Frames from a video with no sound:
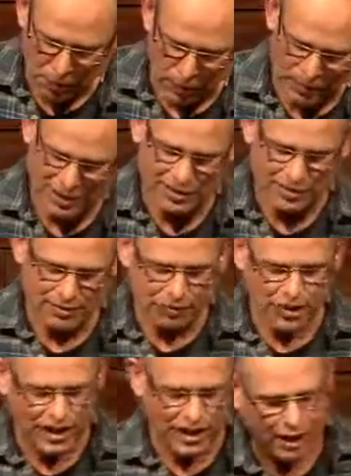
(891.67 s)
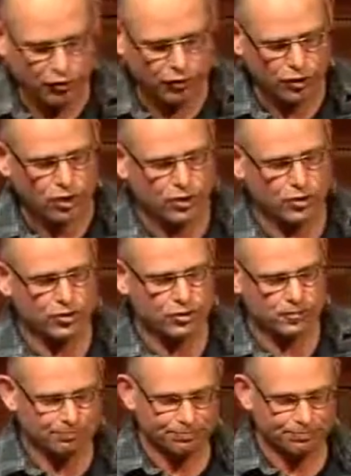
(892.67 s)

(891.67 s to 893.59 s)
did the Alpha course.